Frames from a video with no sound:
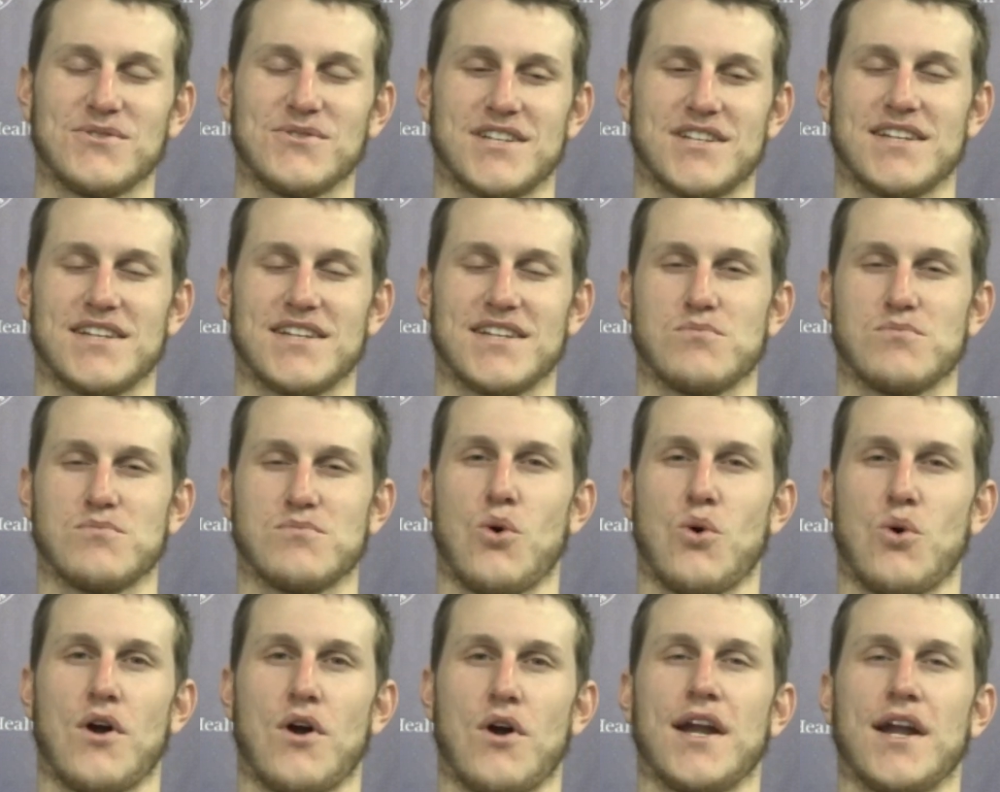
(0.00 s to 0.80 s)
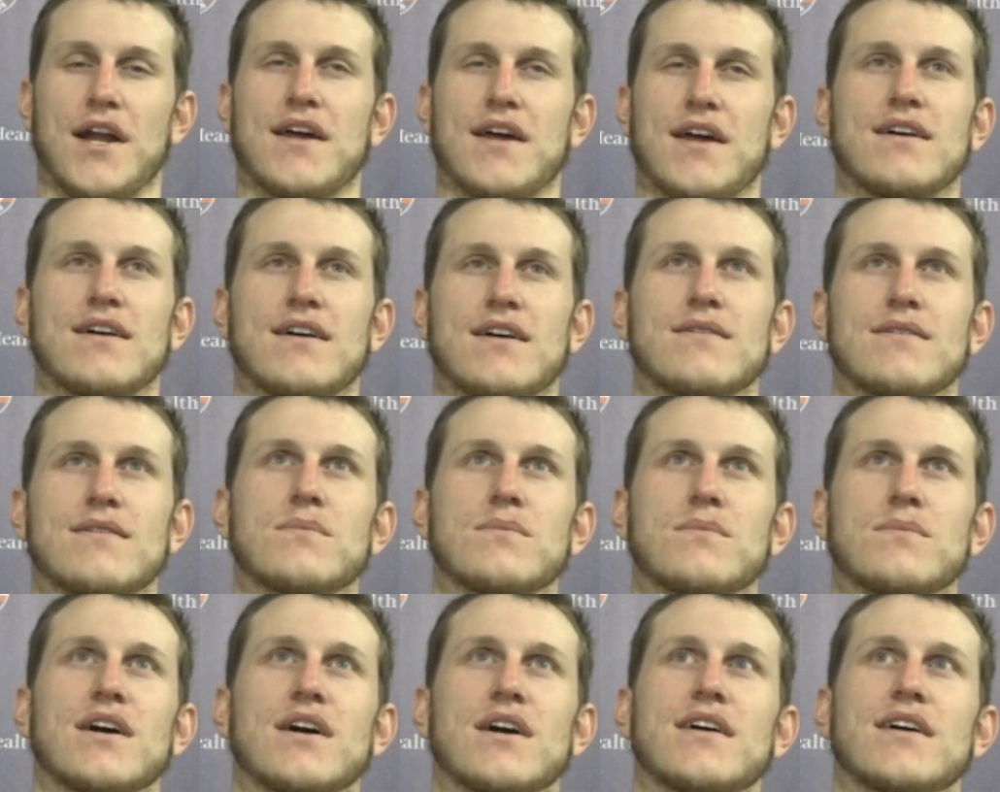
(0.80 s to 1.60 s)
which gets boring.
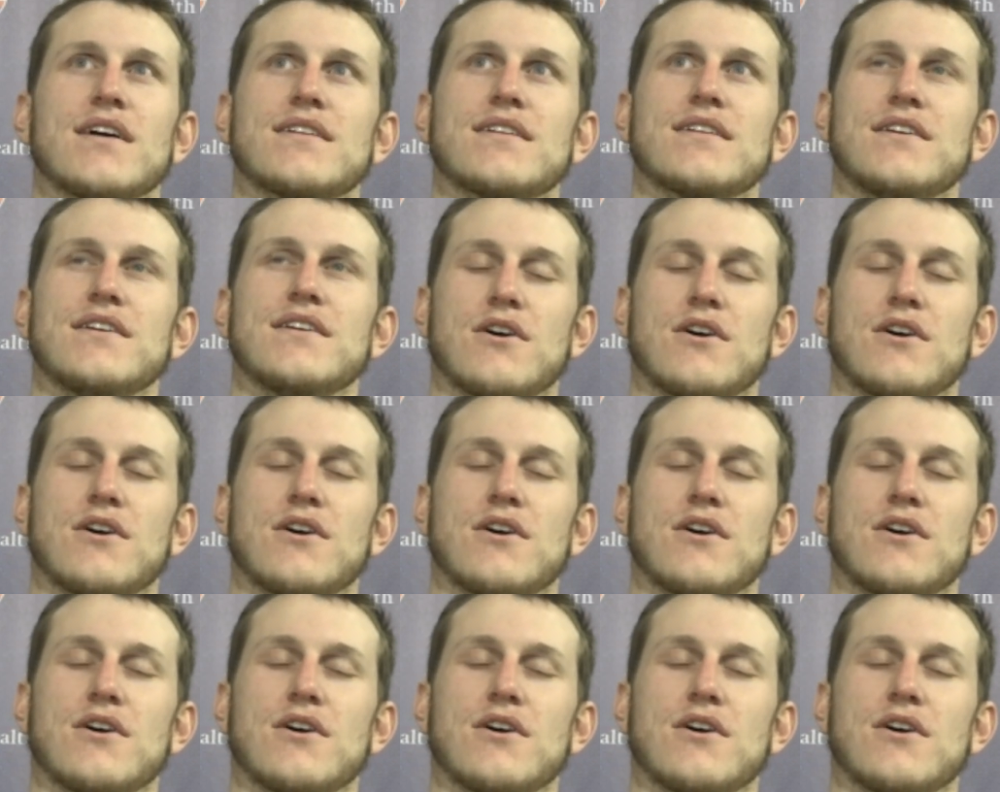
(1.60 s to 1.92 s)
But,